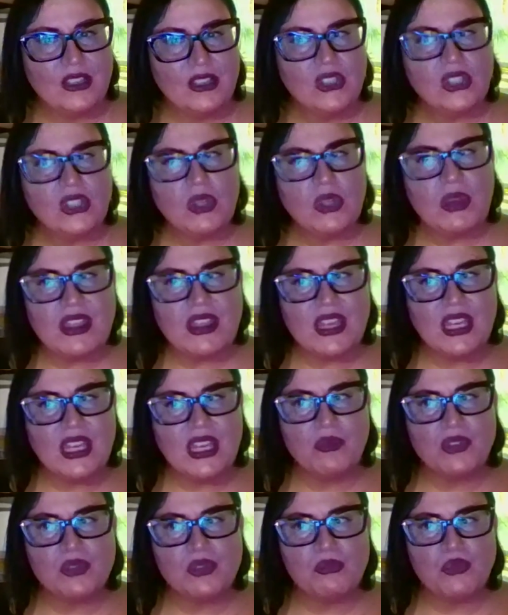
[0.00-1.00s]
So I think
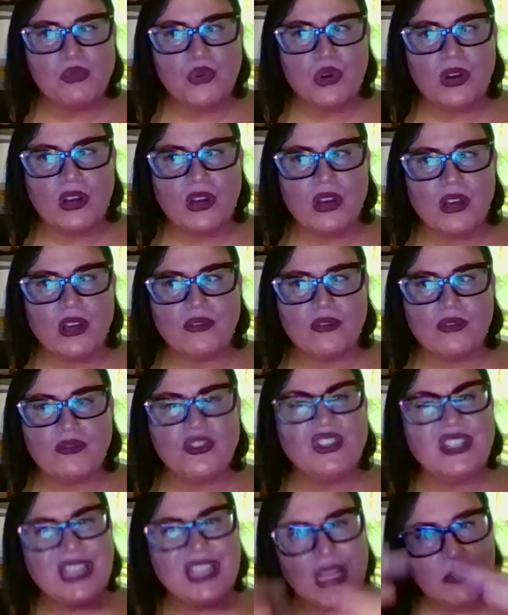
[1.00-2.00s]
it was more of
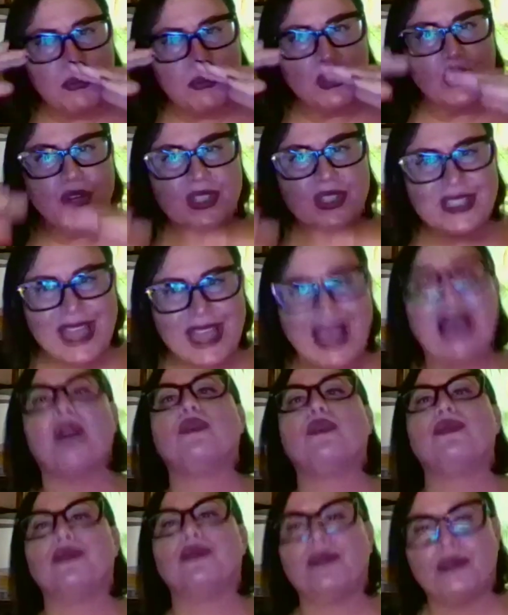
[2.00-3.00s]
keeping her
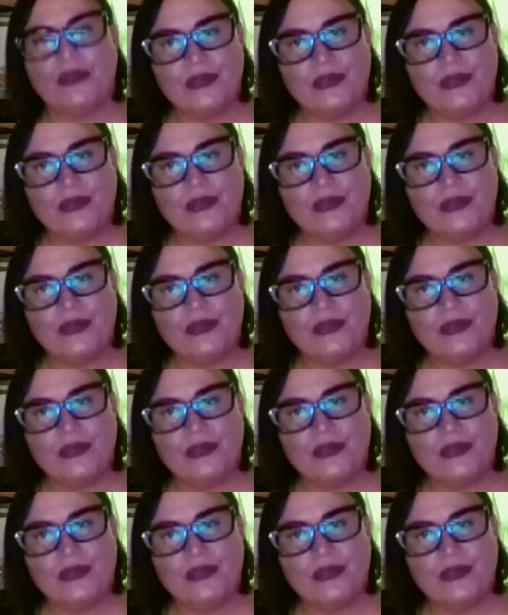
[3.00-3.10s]
down.